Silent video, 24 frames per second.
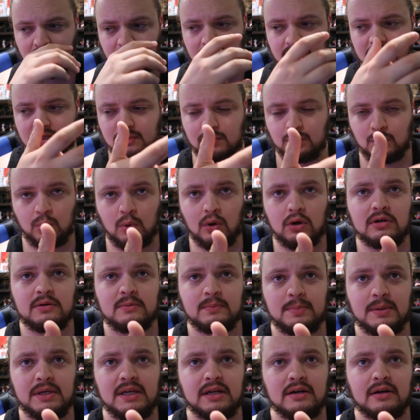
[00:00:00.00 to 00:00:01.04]
I had
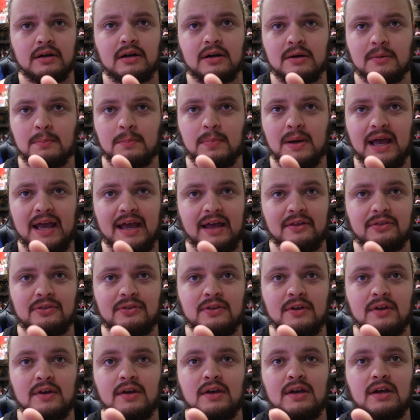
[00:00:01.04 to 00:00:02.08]
one beer and a
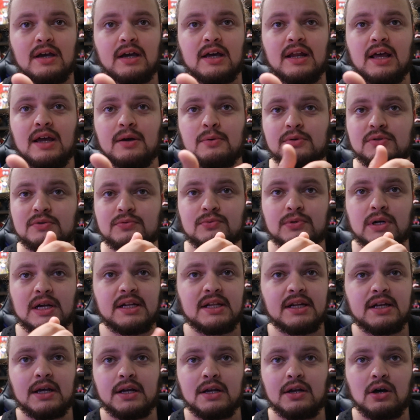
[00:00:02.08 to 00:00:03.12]
bath, and I was
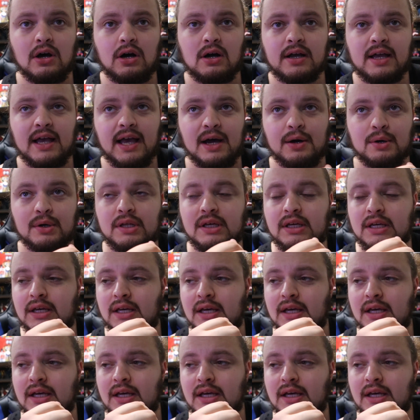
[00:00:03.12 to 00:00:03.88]
ready to knock out.